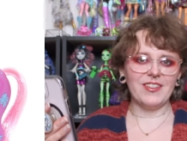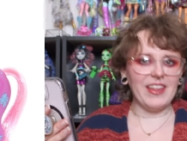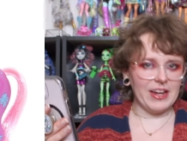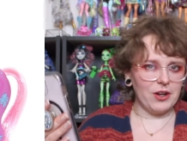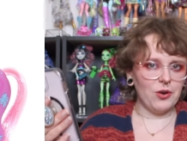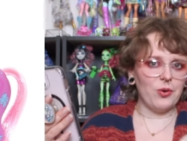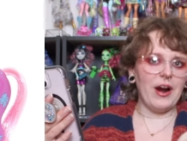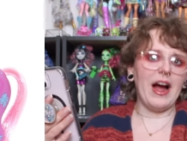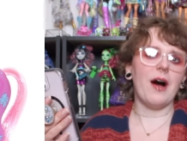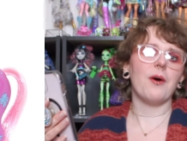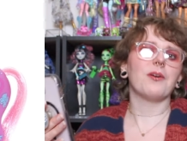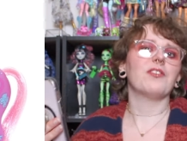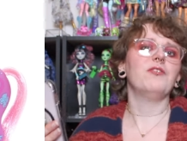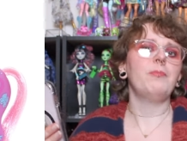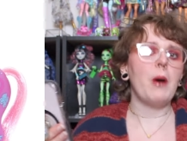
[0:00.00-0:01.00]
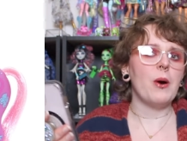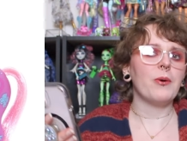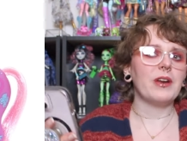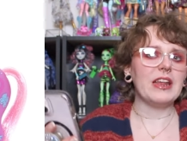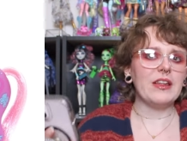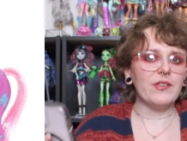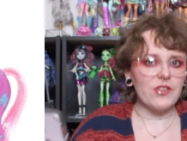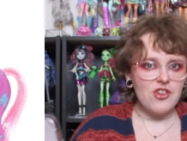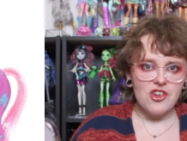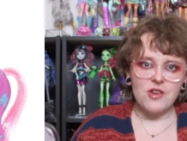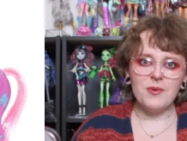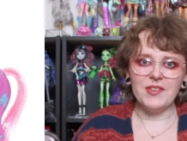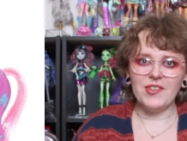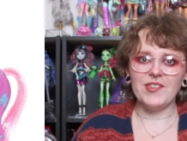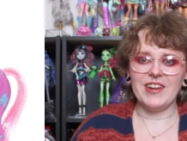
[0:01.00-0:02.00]
like crowd of ponies, she
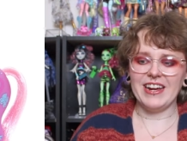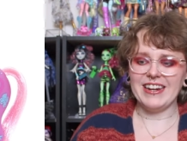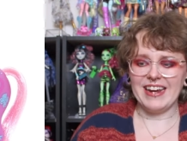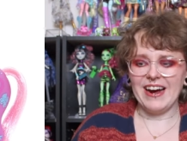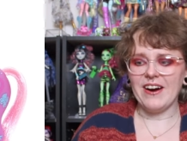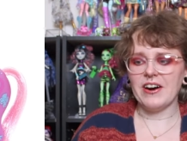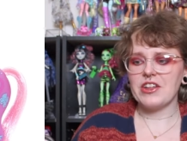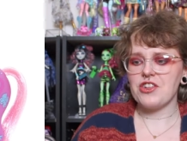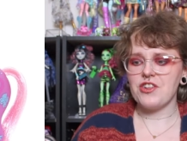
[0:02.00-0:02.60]
would stand out.